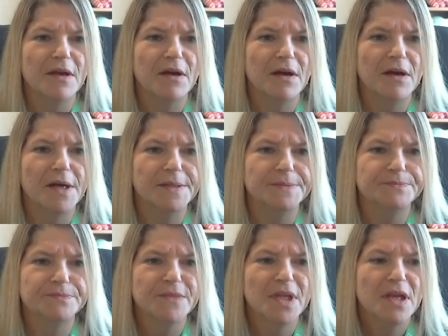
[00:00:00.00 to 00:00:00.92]

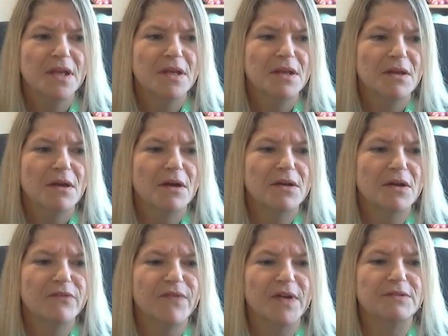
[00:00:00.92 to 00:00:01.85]
And
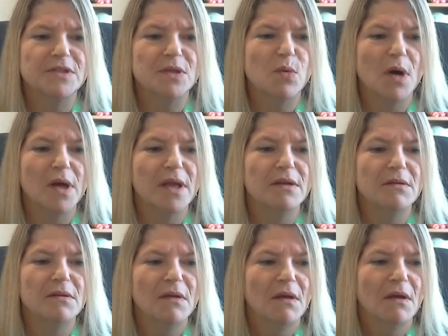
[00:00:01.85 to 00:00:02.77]
I found it quite